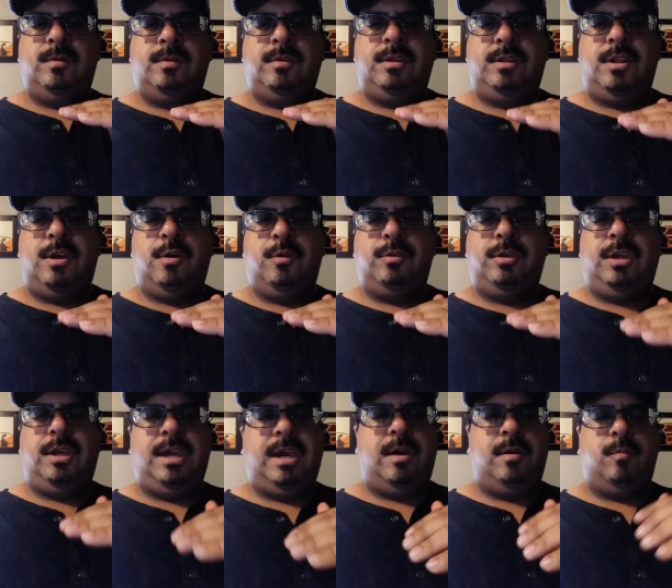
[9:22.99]
You know,
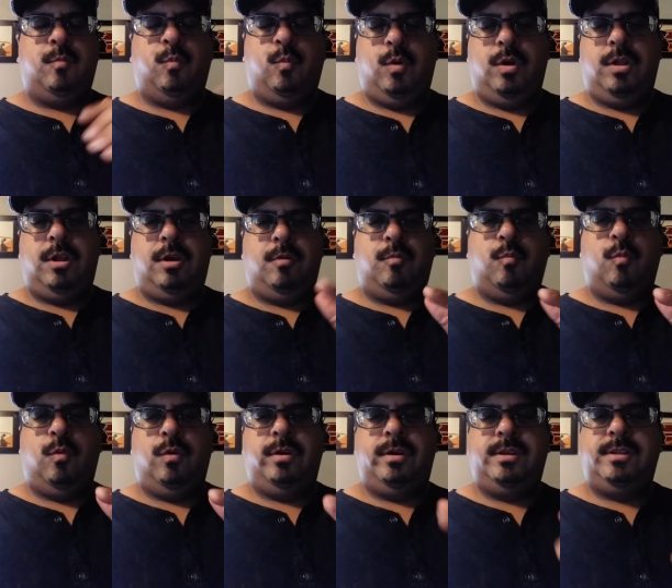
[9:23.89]
you got one on
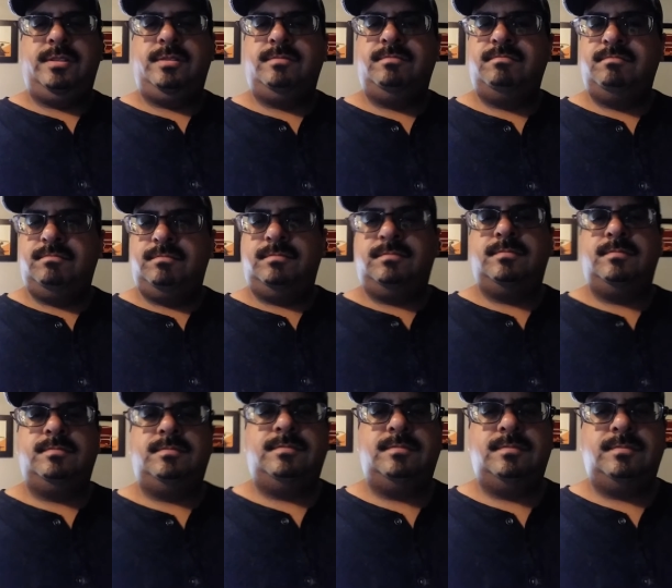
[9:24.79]
one.
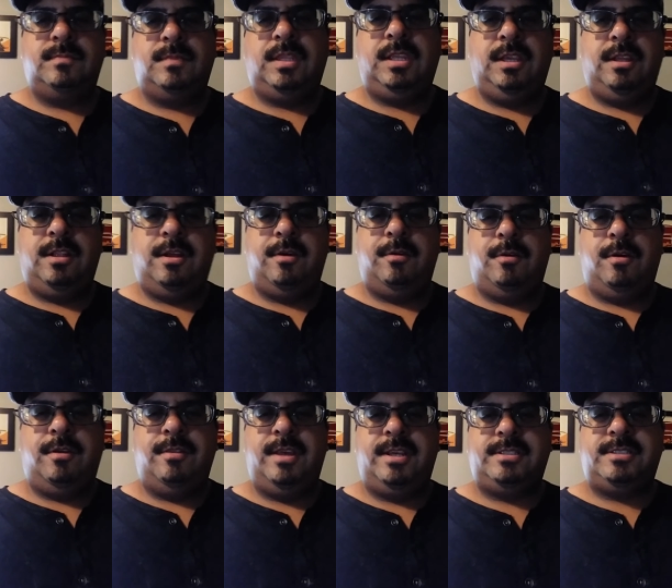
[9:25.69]
You know,
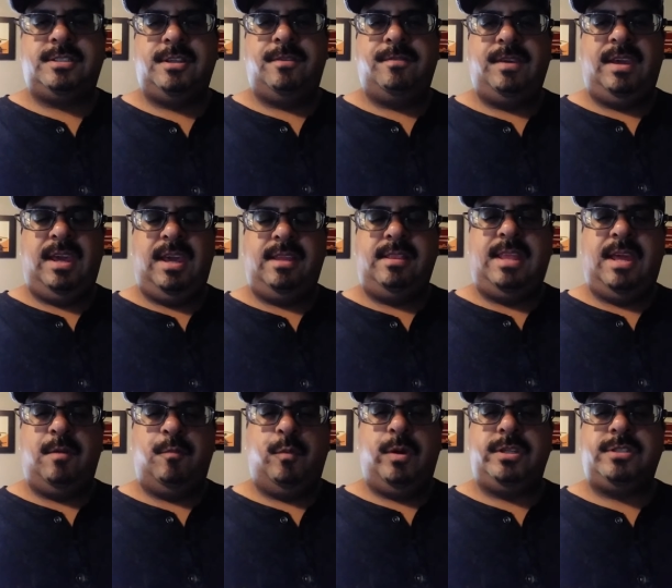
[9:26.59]
all that stuff. It had
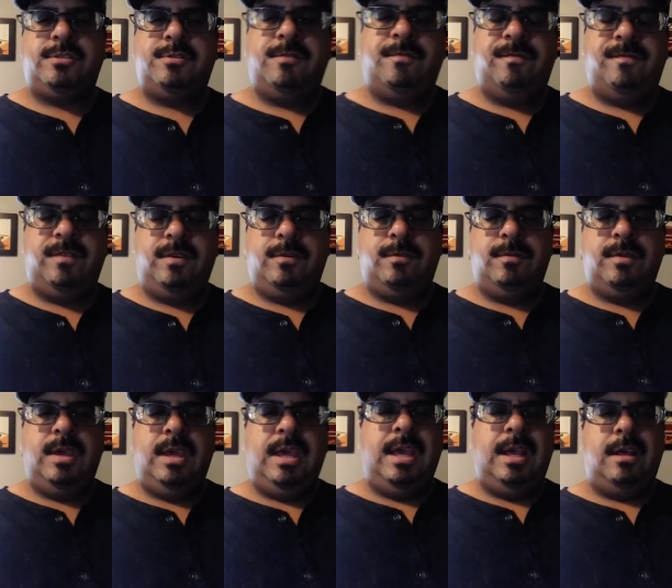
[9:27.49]
that western feel.
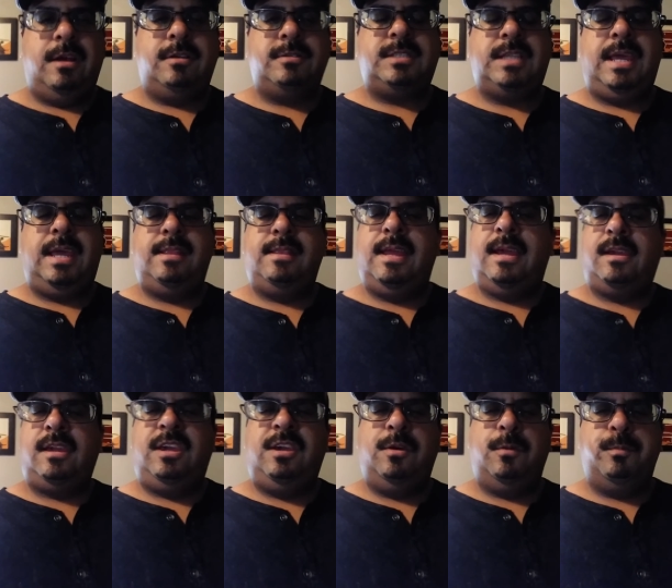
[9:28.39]
I also had
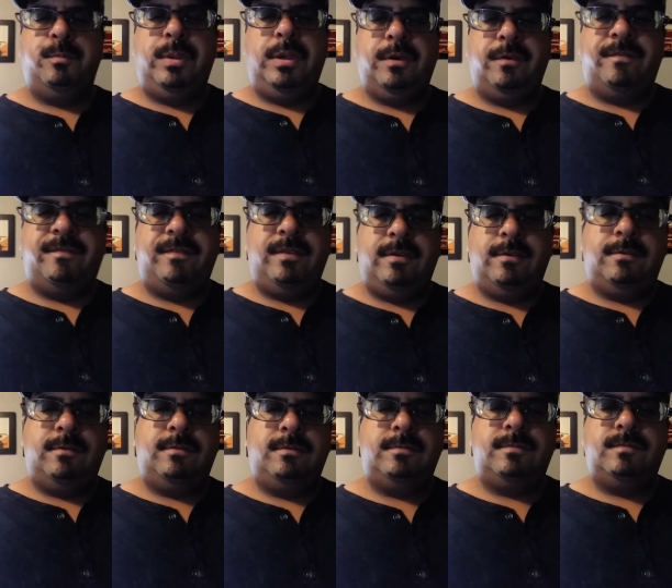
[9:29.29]
that Kill Bill
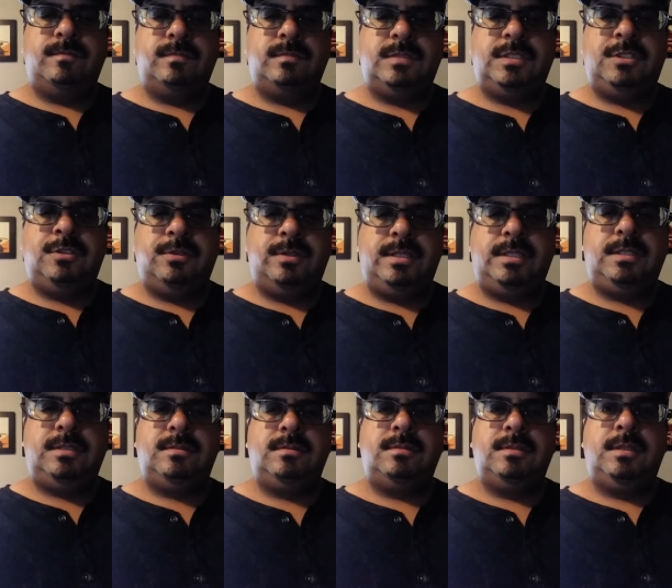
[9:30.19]
feel to it.
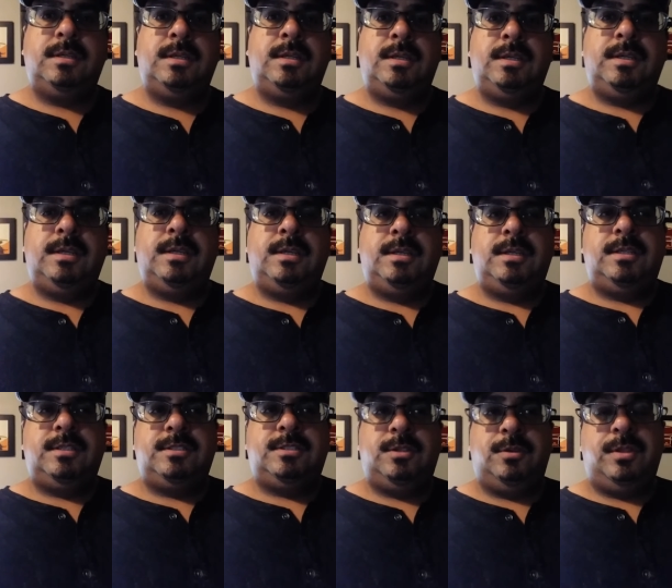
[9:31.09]

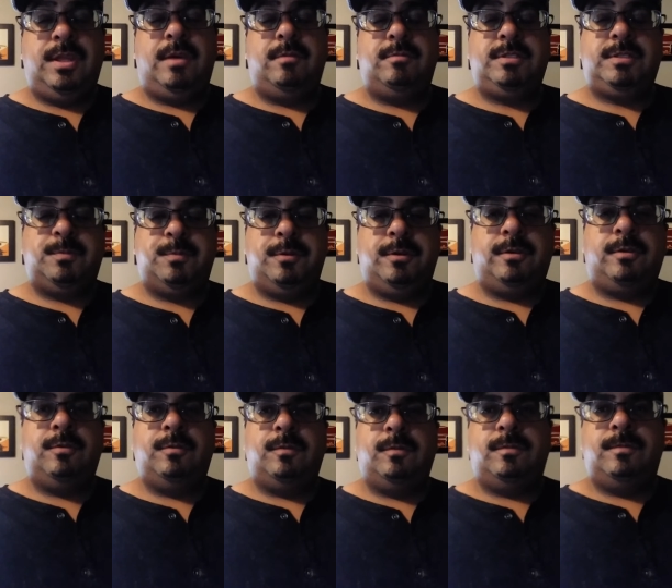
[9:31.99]
So that was pretty
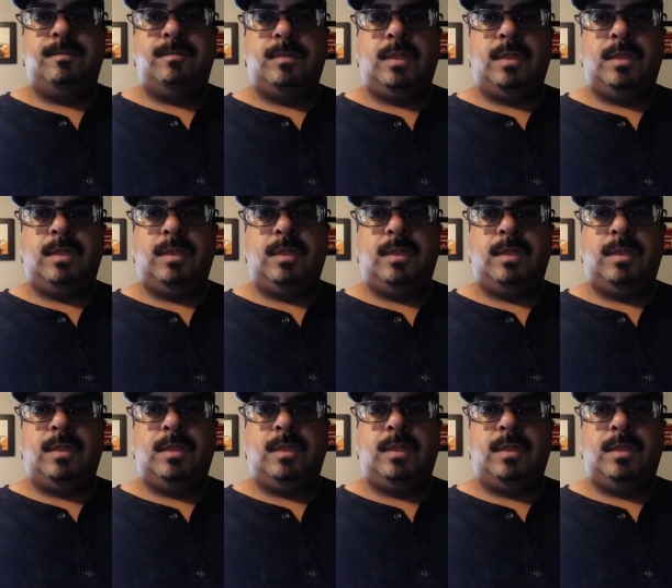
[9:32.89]
cool.